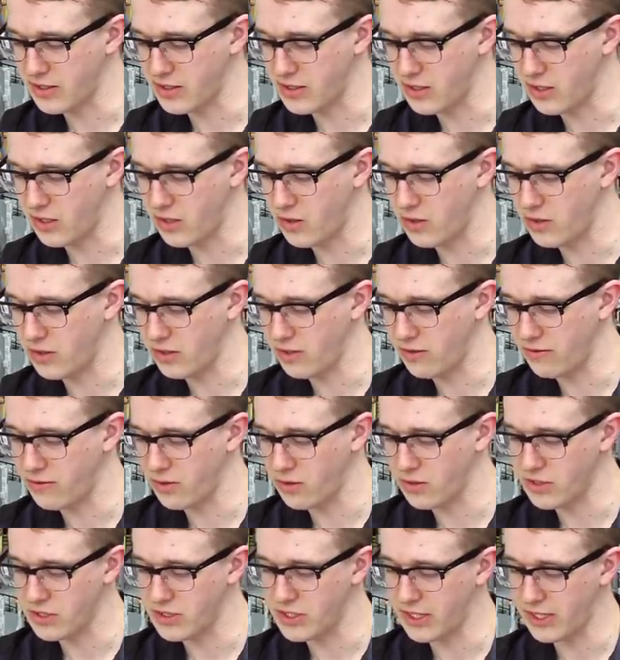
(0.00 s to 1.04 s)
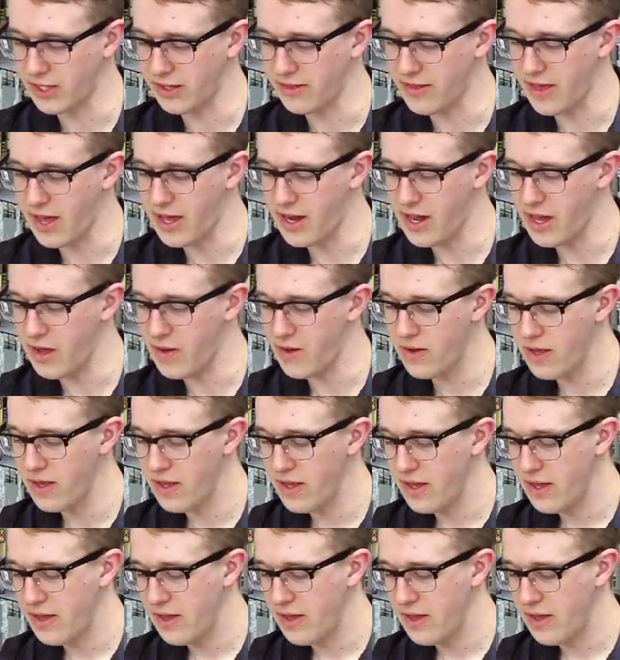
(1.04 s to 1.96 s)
So looking forward to checking that out.